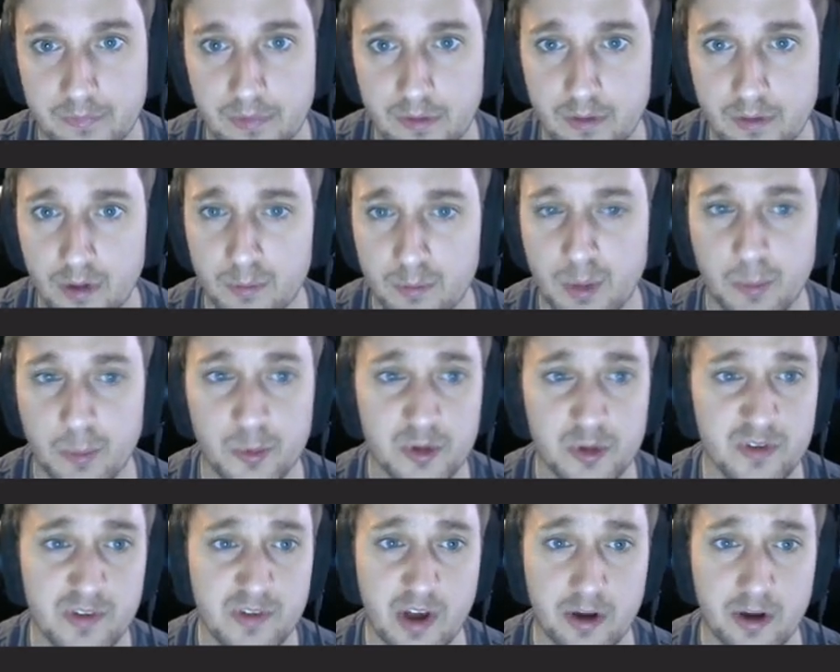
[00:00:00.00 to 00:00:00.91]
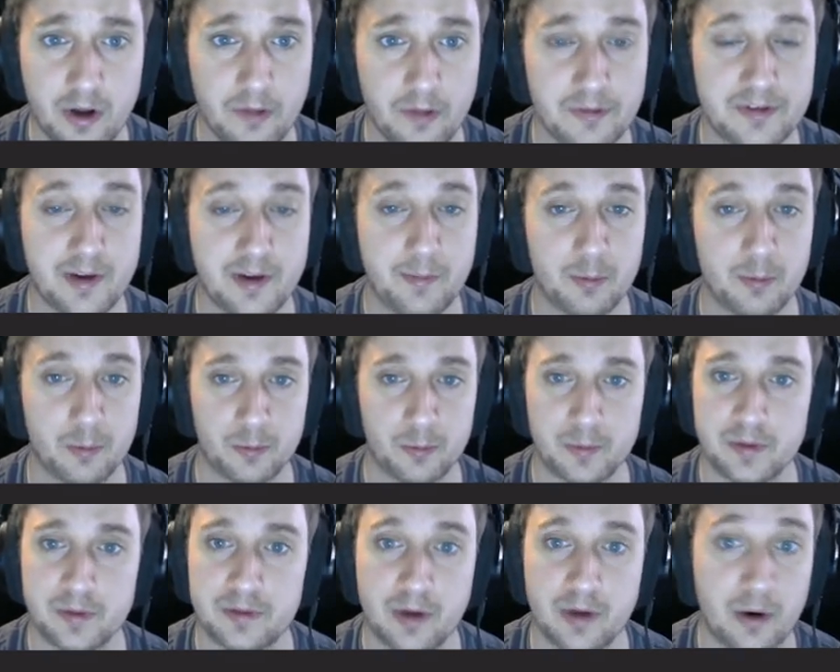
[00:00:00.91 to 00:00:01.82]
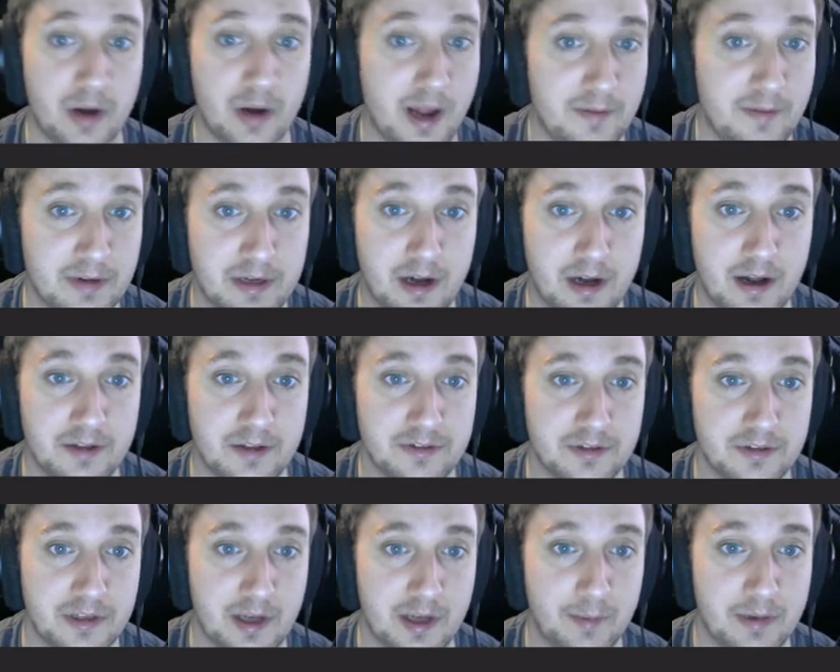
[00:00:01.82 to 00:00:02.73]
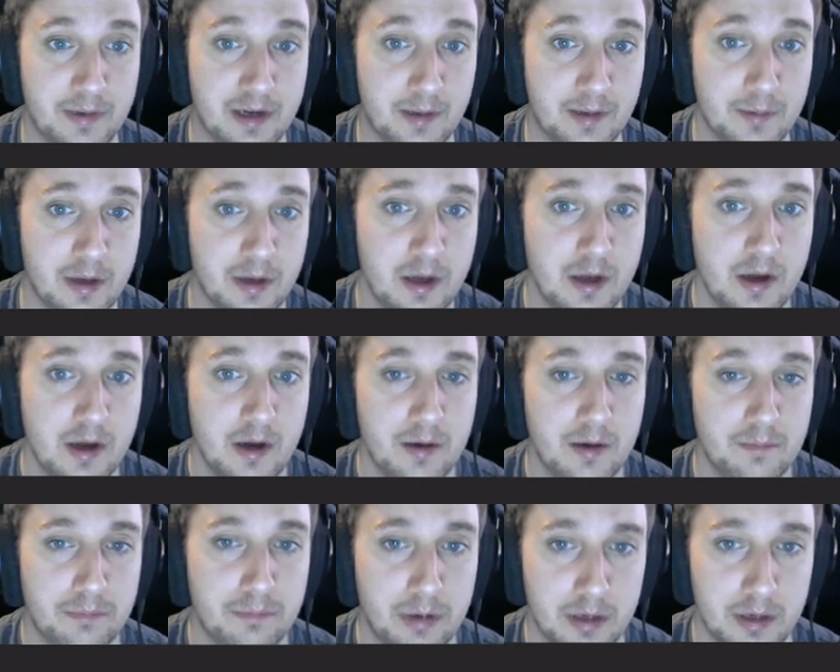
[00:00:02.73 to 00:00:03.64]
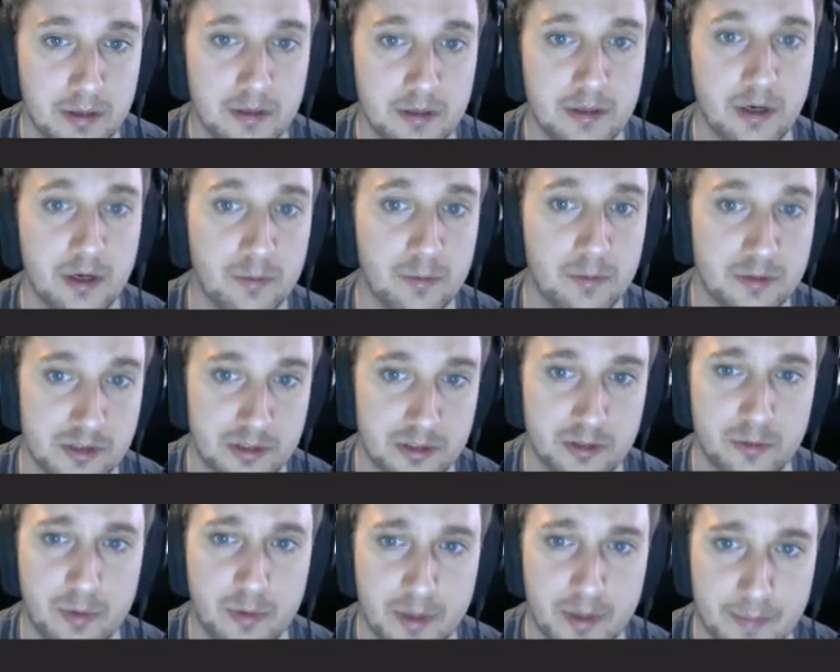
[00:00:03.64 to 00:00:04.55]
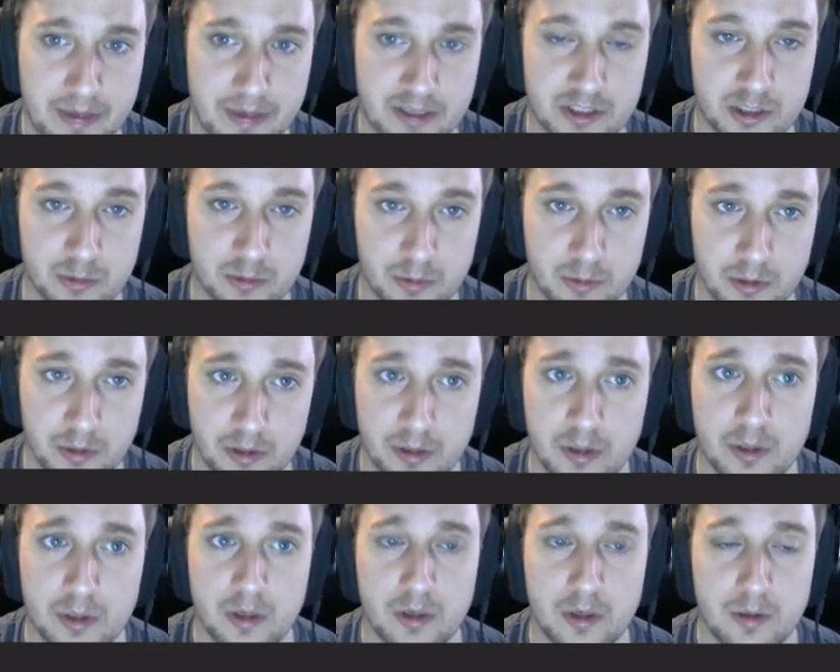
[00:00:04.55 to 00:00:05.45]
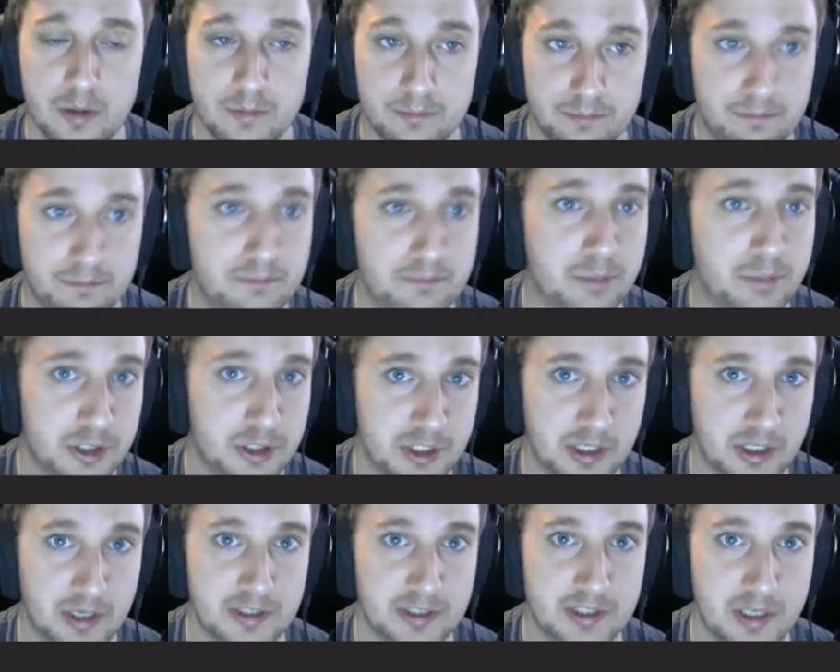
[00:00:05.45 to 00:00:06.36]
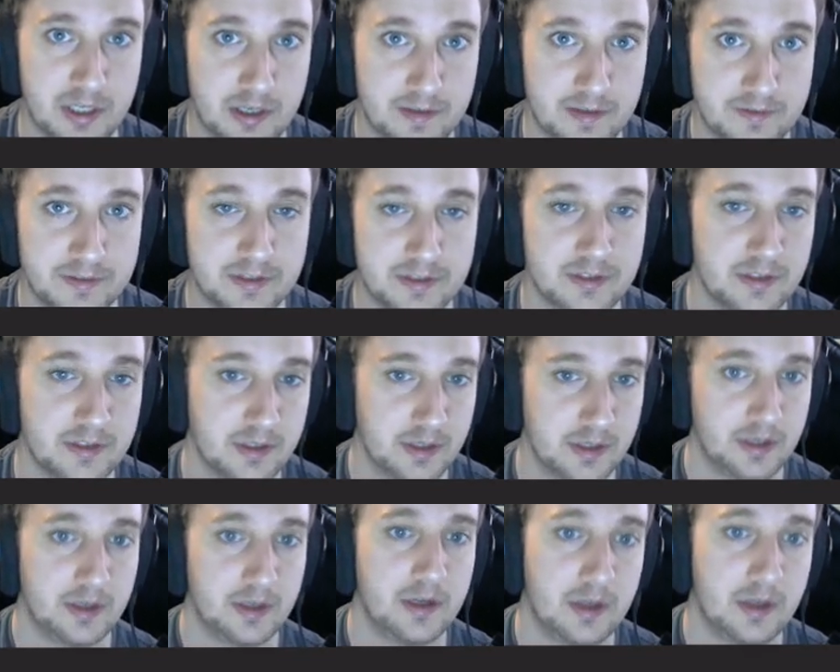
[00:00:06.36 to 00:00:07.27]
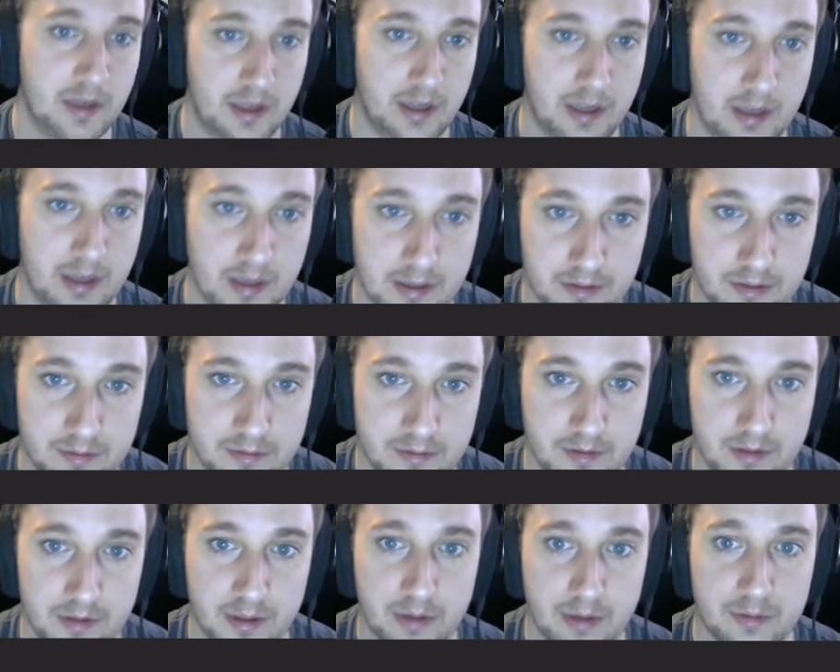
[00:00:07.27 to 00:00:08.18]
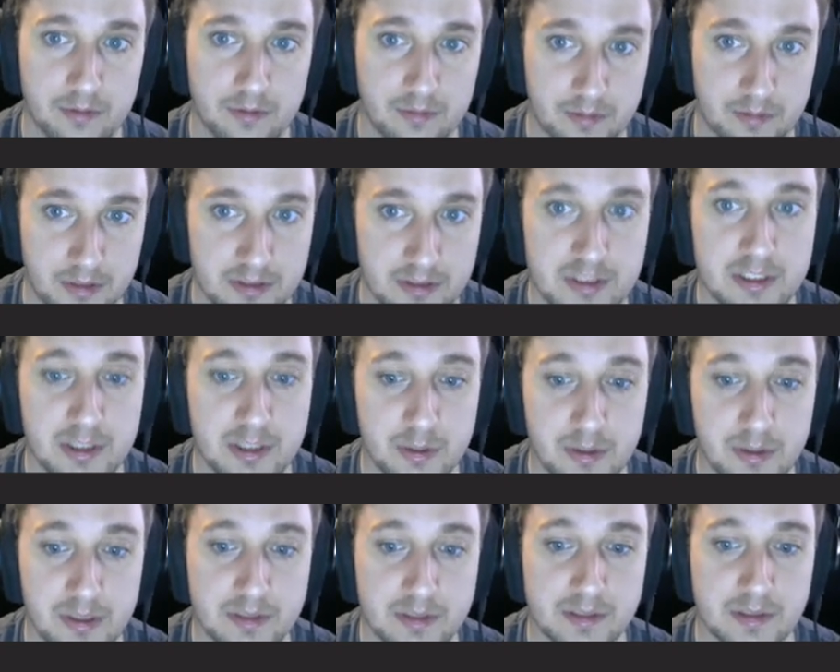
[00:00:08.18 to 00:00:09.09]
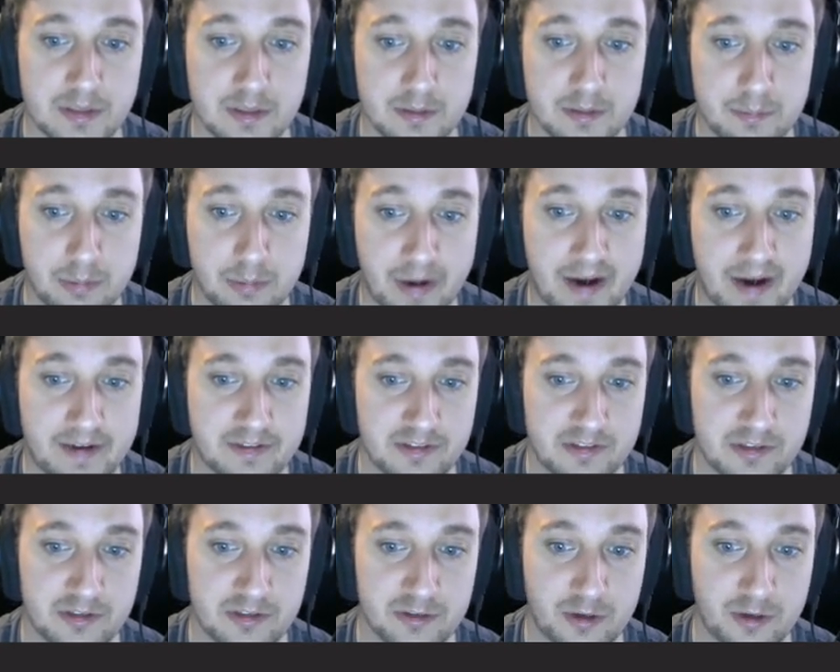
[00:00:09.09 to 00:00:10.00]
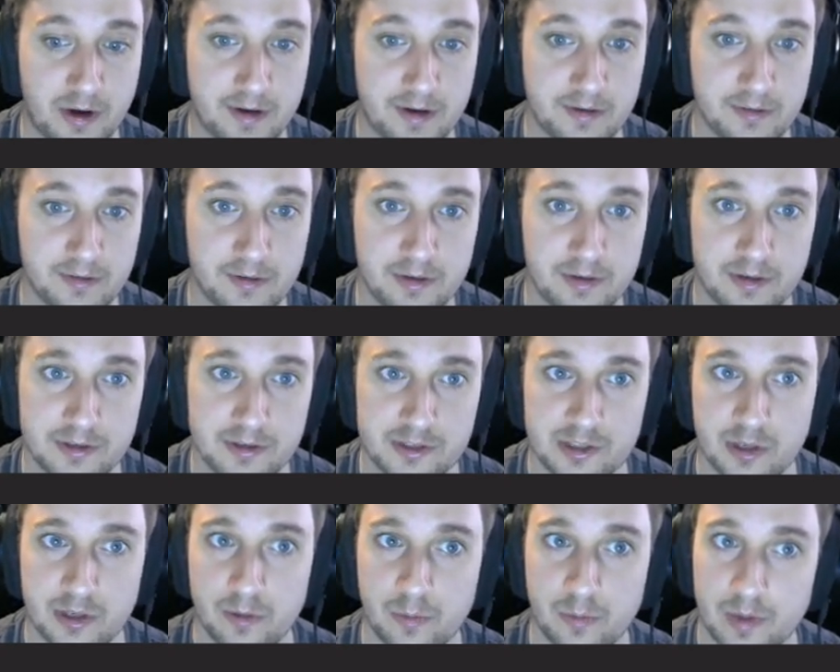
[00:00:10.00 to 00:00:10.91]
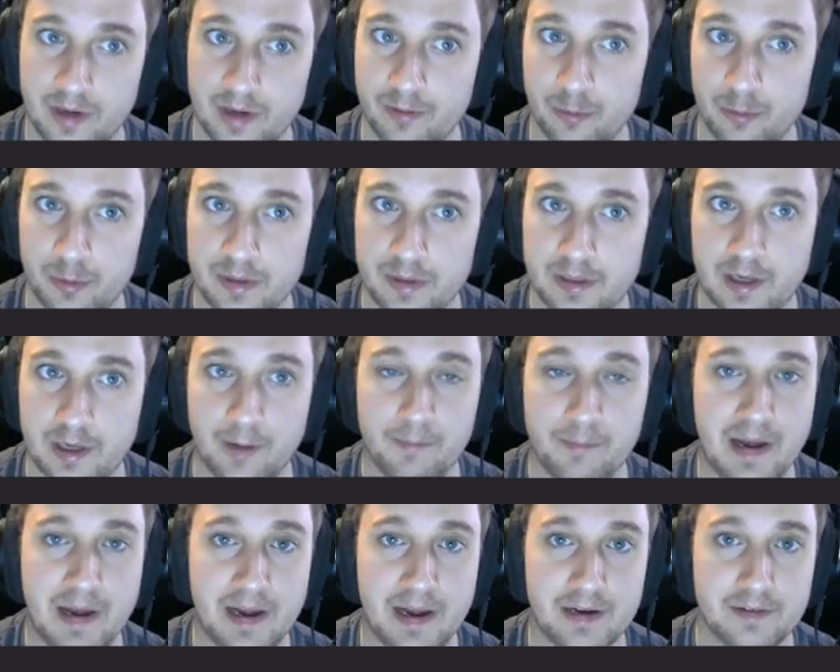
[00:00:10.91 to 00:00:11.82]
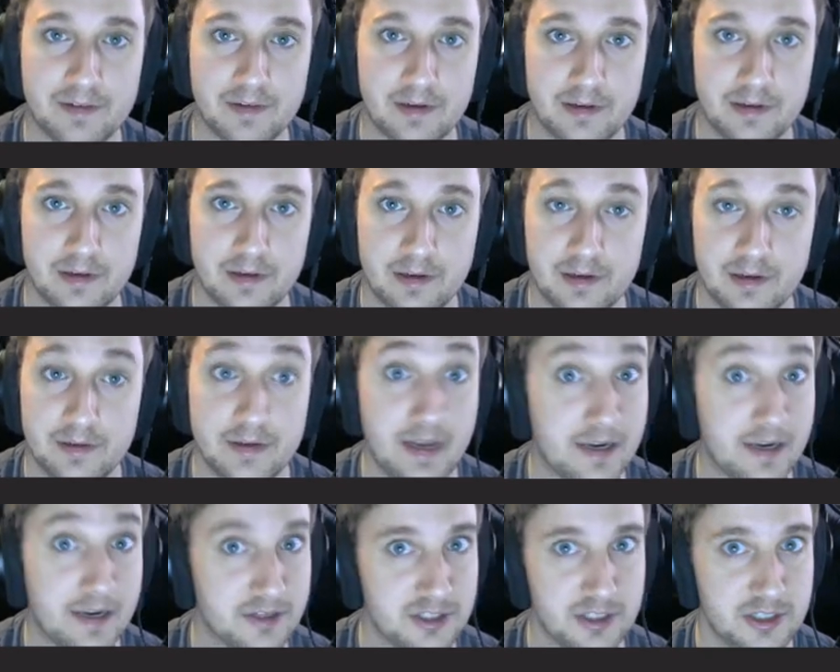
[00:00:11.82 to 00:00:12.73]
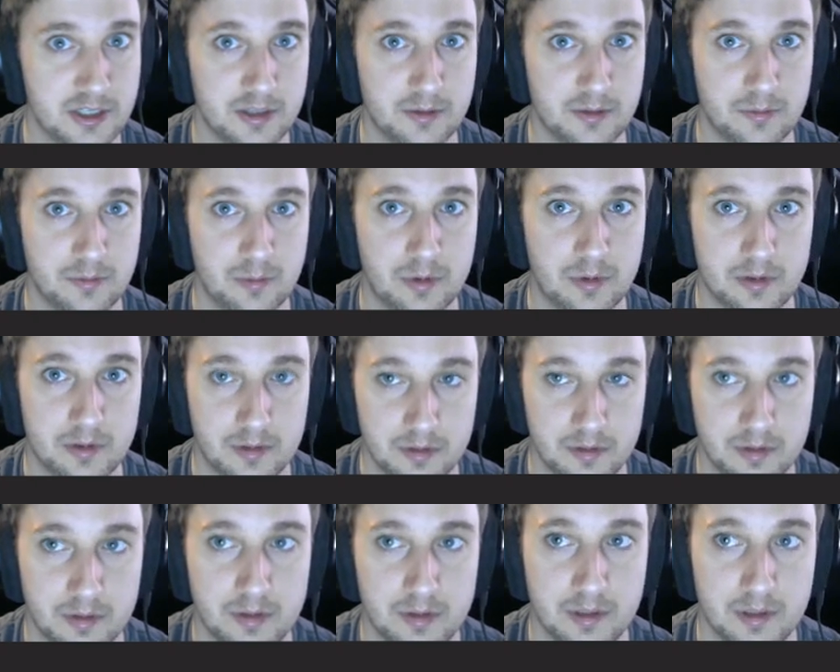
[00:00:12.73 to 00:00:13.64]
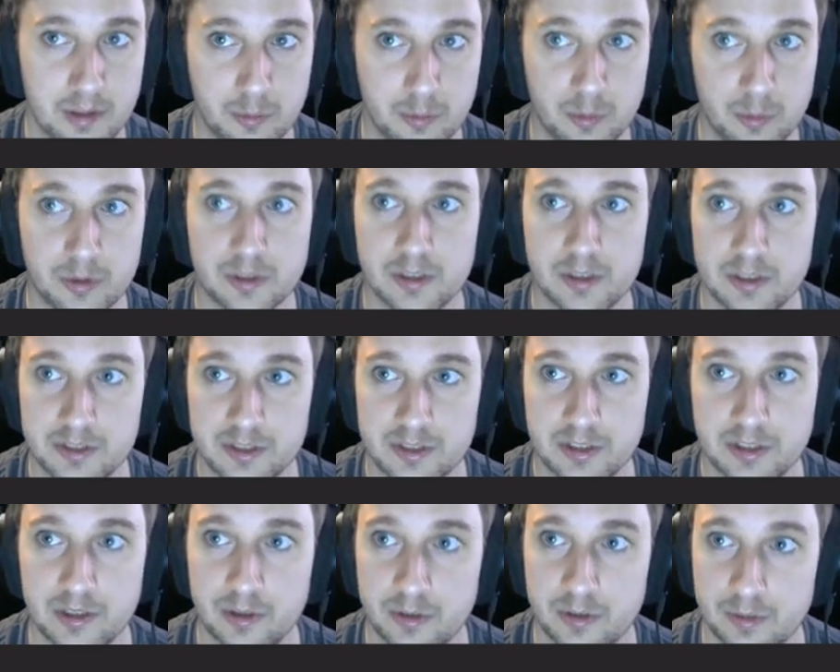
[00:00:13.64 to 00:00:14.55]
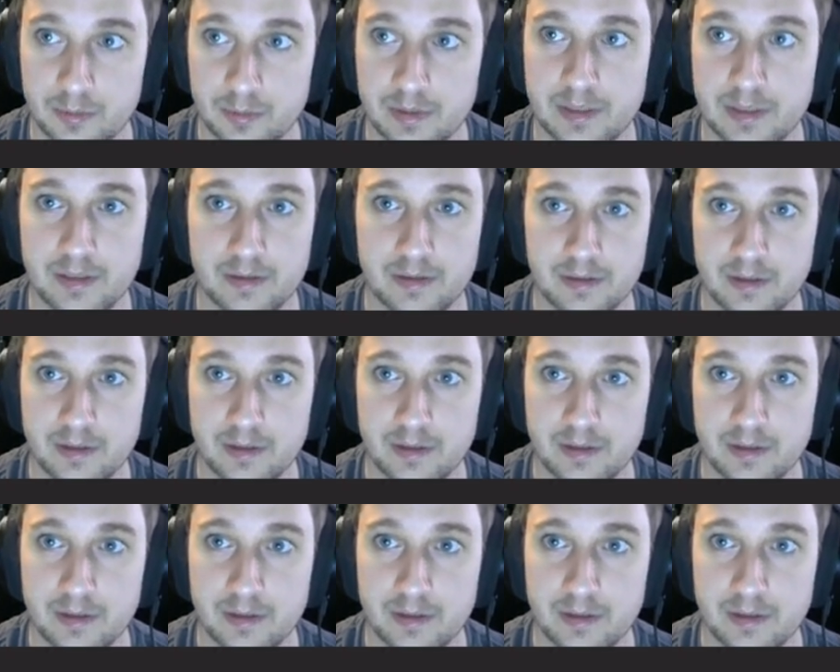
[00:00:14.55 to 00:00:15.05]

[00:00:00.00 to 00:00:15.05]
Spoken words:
Remember, you've got all the time in the world. We don't have a concert coming up, but still want to make sure we're pushing ourselves and continuing to practice and trying to learn, so whenever we come back next year, we're good to go, and we can